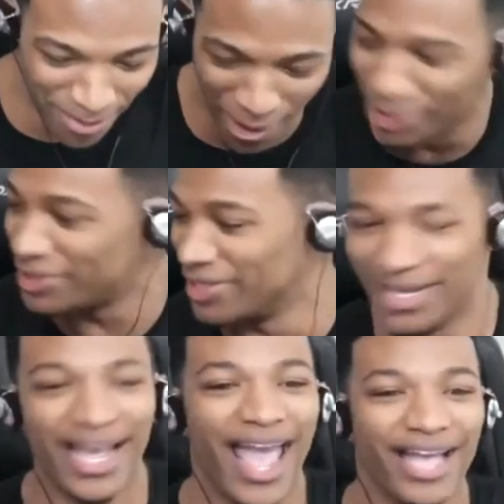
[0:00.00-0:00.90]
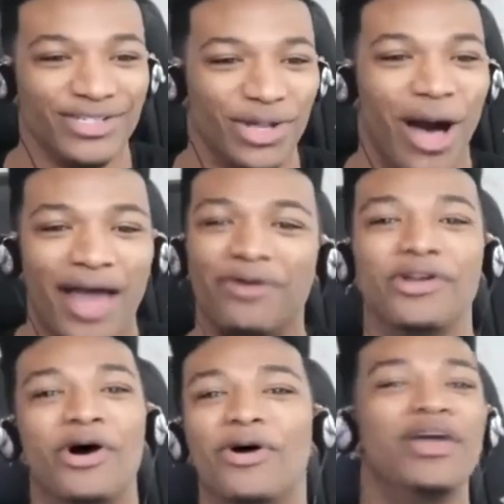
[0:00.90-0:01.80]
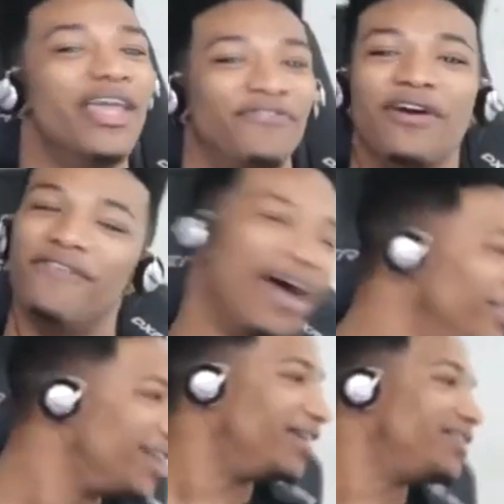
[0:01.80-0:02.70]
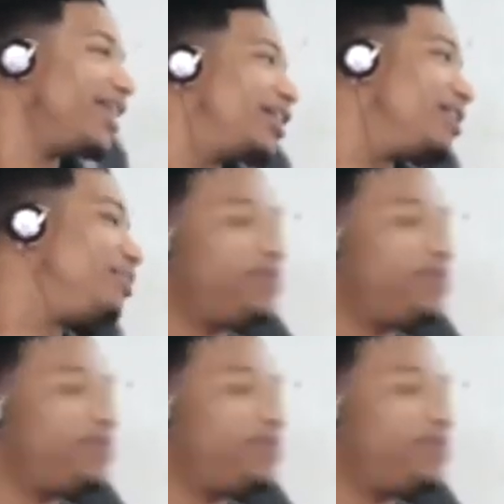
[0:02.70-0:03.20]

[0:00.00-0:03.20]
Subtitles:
bro. Listen, nigga Angelo, I don't know if your Valentine's Day gonna be